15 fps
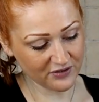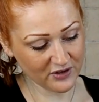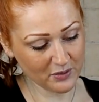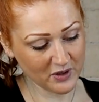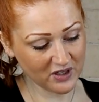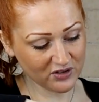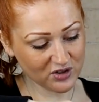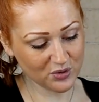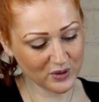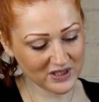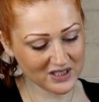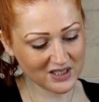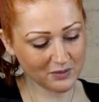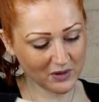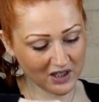for about
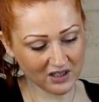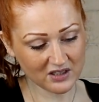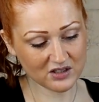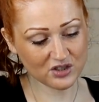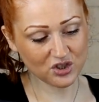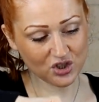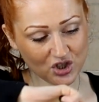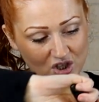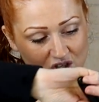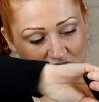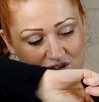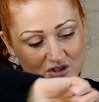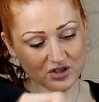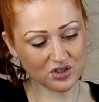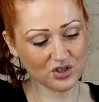20 minutes,
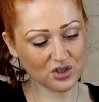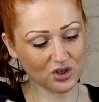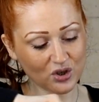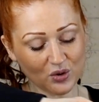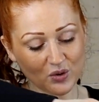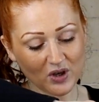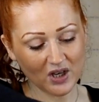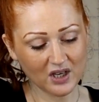just to